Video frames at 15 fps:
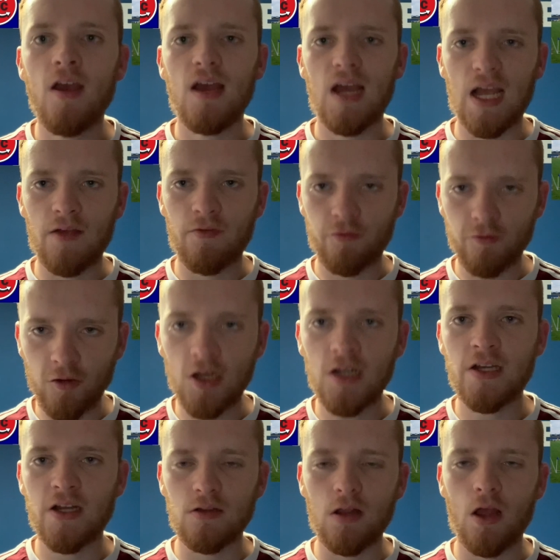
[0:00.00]
a
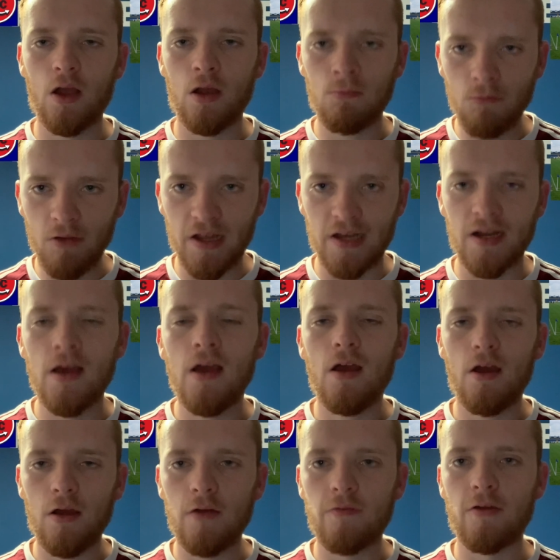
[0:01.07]
3-0 home win
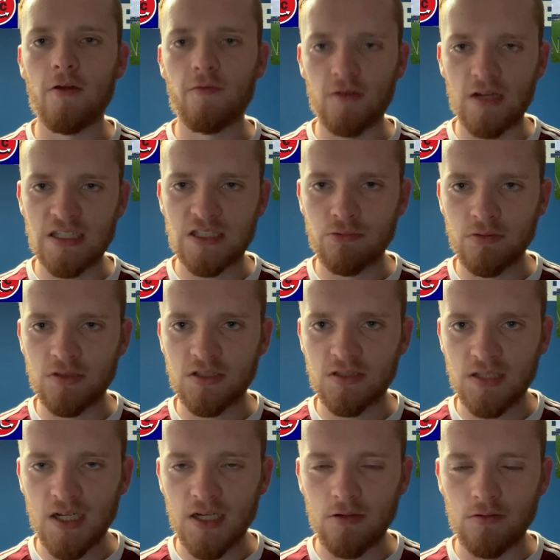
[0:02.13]
over Fleetwood
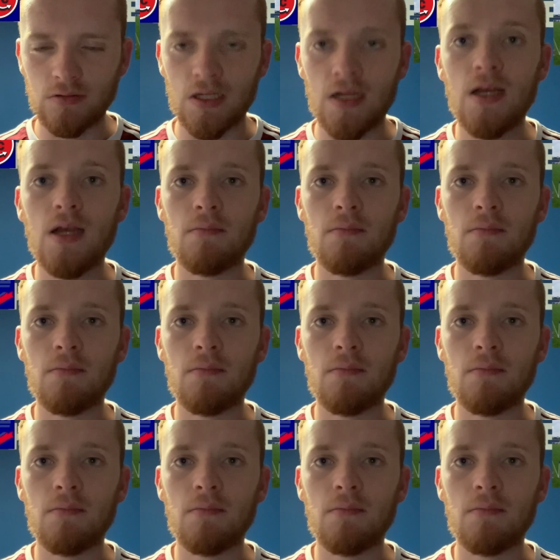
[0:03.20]
Town.